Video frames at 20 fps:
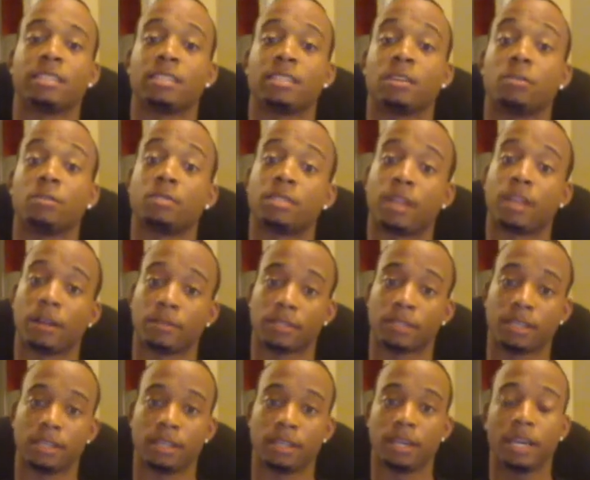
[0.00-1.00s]
so
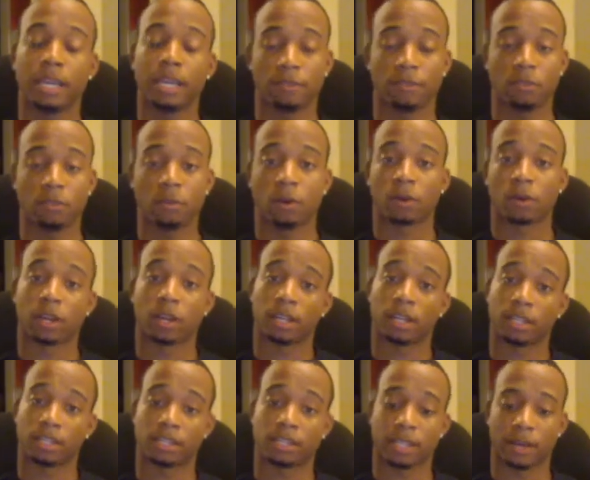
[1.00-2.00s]
salty, if you all can
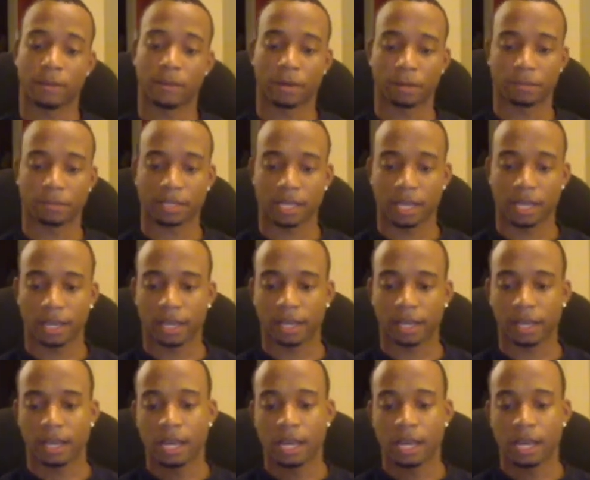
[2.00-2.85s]
understand what I'm saying.